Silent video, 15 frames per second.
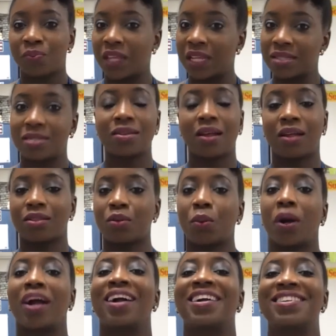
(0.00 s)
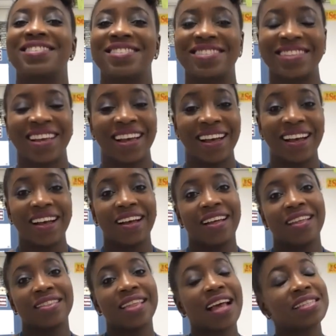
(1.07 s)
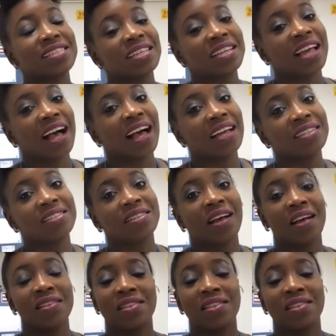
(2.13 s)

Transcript: It's not the worst. That's it, guys.